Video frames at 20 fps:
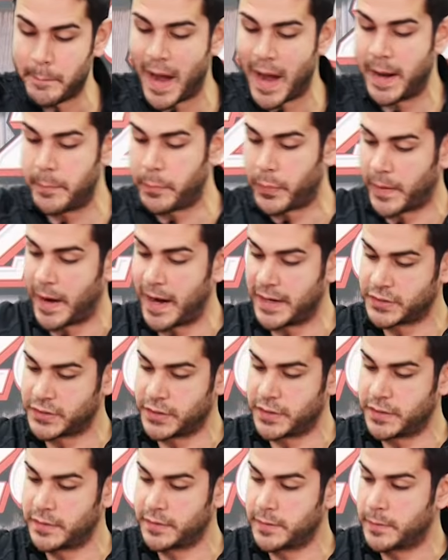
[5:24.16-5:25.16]
my
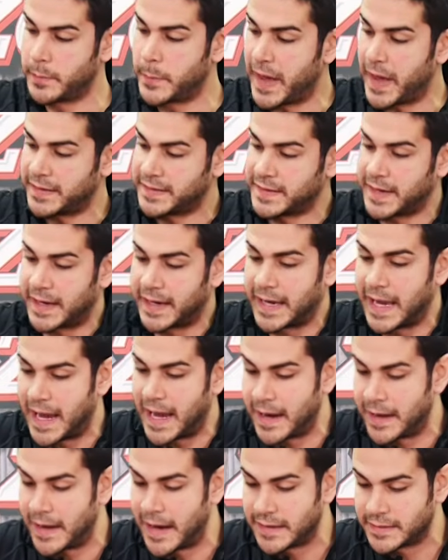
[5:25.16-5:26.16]
pressure the best I
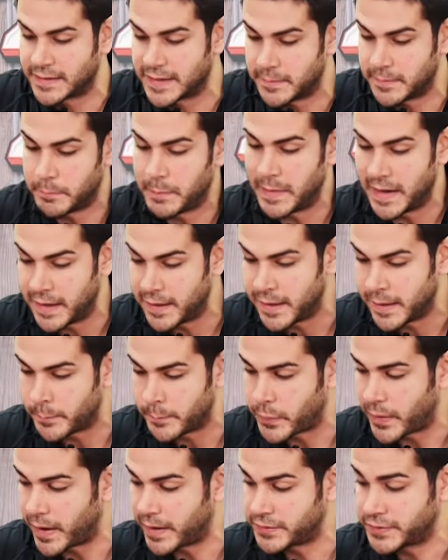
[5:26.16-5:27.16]
can as a
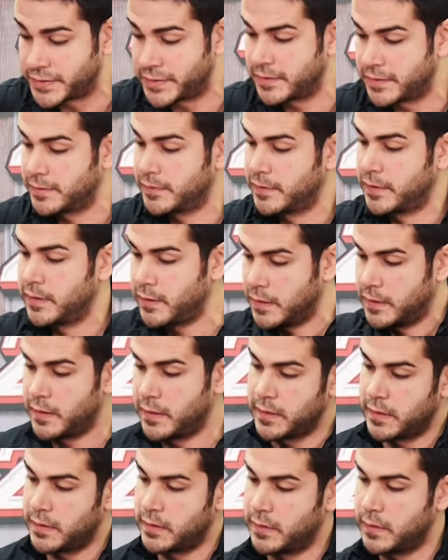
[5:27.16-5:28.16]
medium pressure.
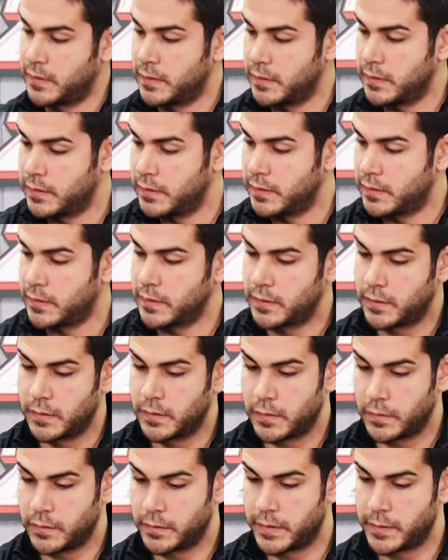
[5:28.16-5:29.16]

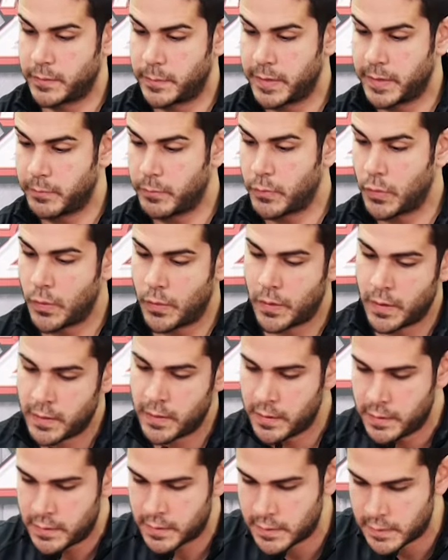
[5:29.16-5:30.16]
Go a little bit
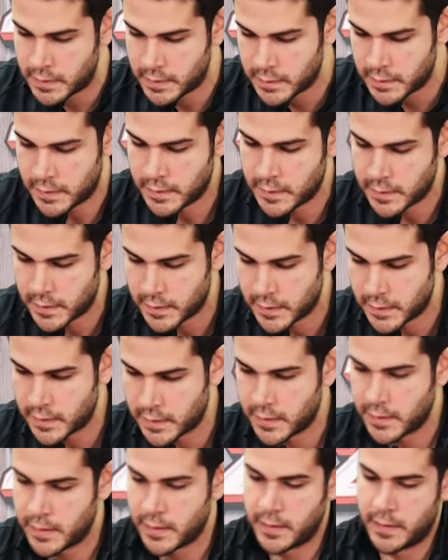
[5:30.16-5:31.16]
more.
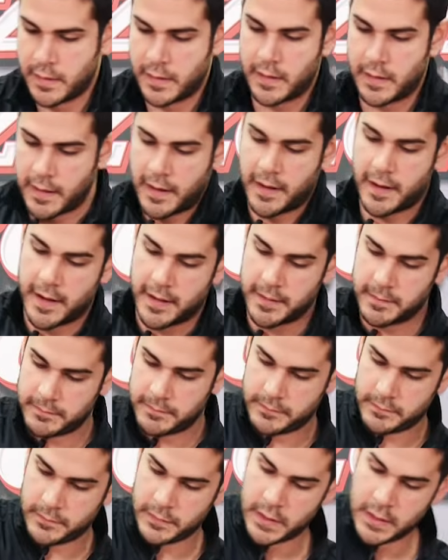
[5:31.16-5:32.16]
All right,
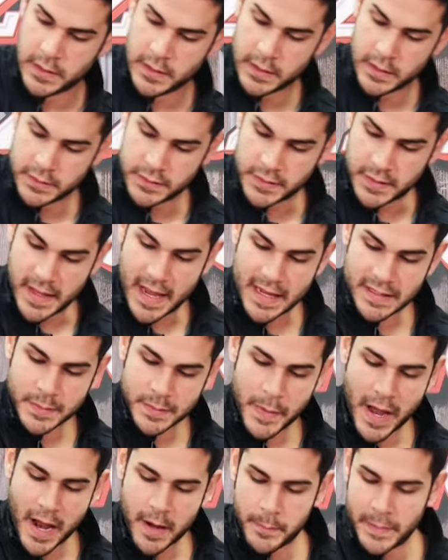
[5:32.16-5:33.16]
so that's
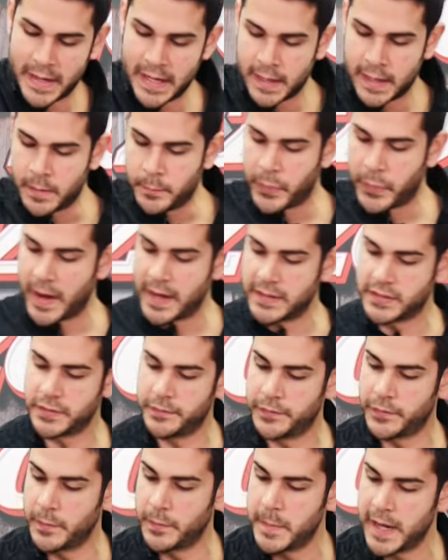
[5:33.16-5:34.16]
about a medium
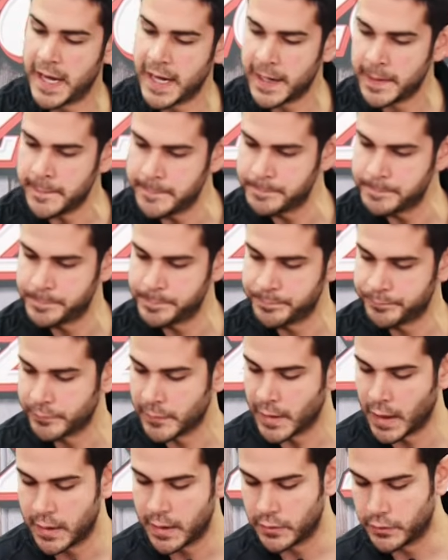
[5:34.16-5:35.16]
pressure for me.
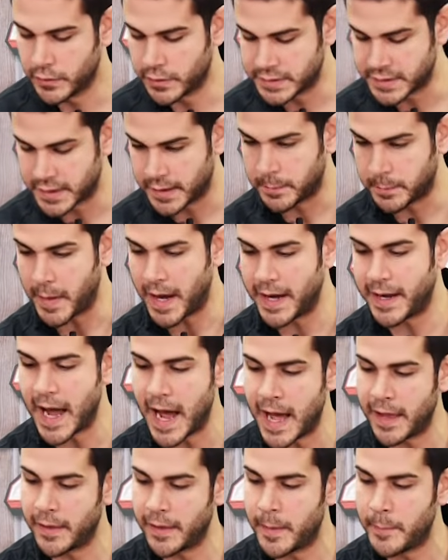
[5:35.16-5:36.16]
It looks like my
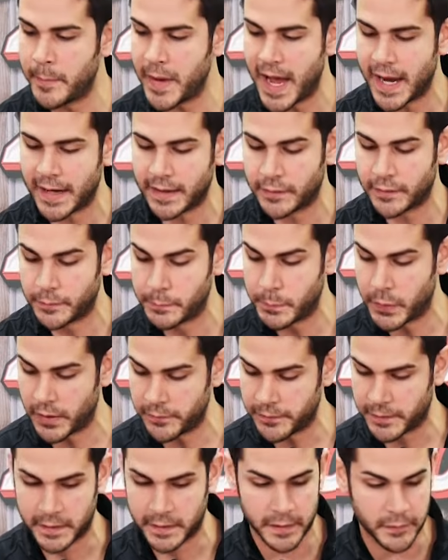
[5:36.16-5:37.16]
nylon bag is
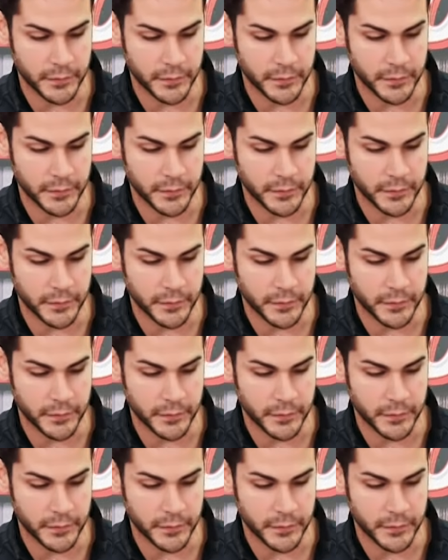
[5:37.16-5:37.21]
perfectly